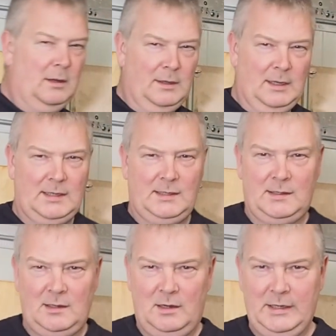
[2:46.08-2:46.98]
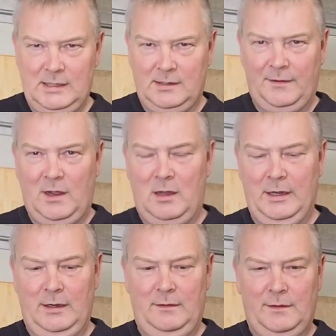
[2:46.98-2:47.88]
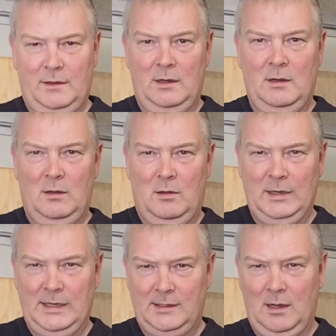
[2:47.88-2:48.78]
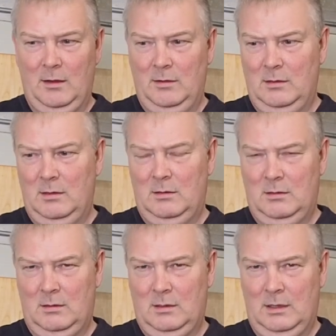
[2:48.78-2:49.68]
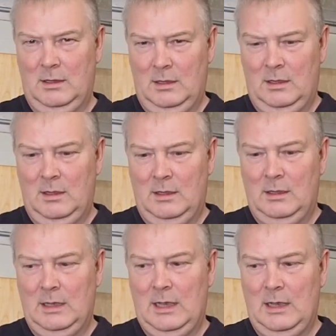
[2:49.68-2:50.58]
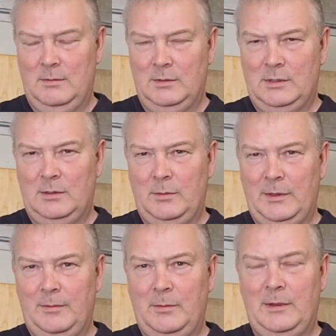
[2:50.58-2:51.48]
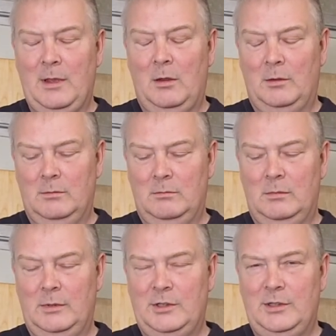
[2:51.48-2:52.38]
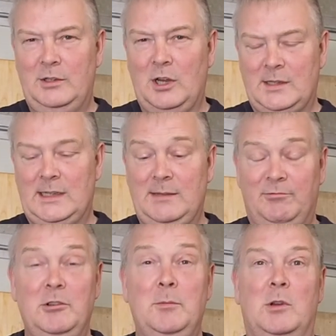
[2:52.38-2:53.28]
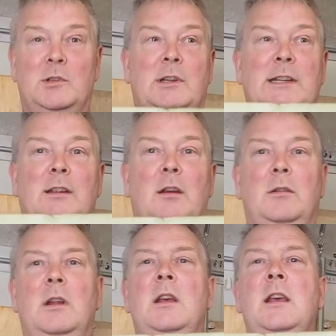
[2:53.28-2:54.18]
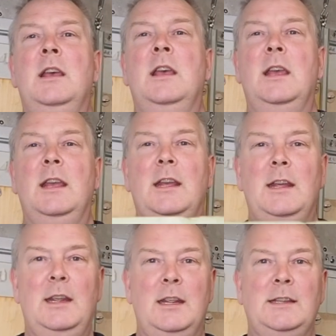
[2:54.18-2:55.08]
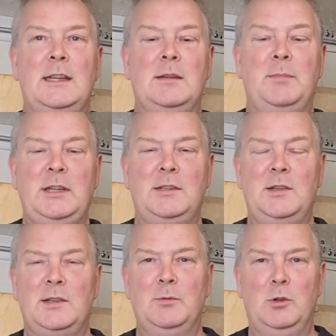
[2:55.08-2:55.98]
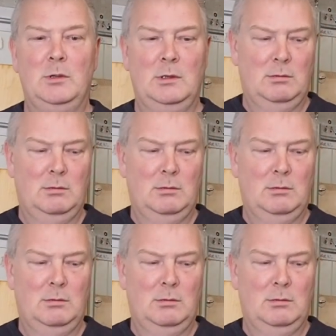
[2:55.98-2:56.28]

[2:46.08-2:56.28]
this size of hive on its own, with just this brood box on its own, is it's a bit too small.